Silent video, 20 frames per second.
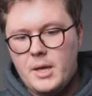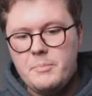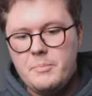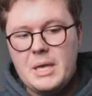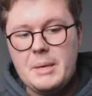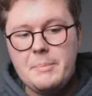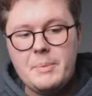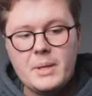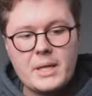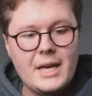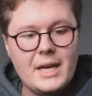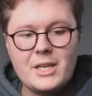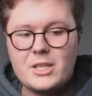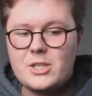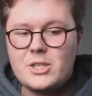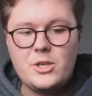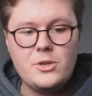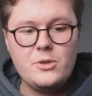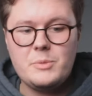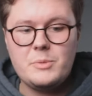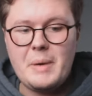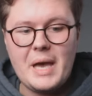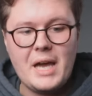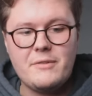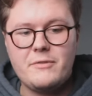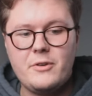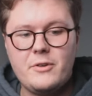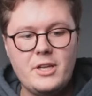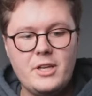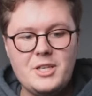People can excuse
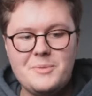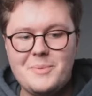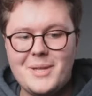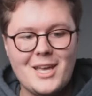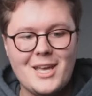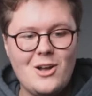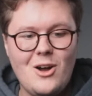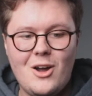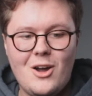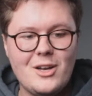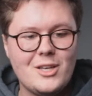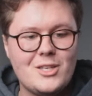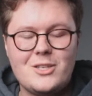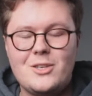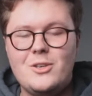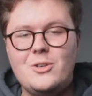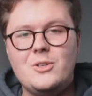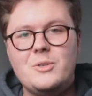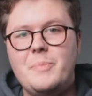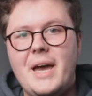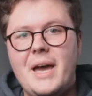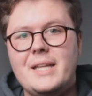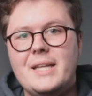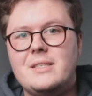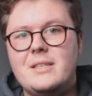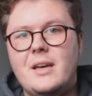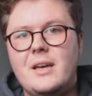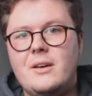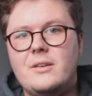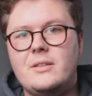bad footage, but they can't excuse bad
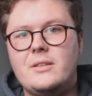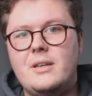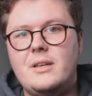sound.